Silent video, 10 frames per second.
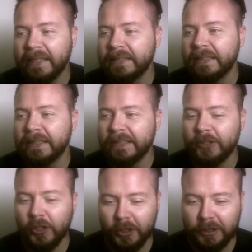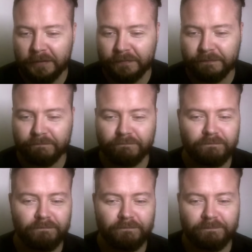in an eternal
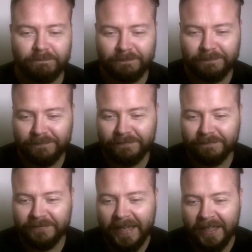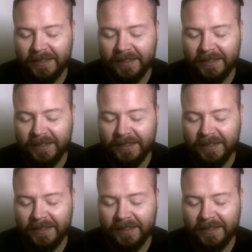fire.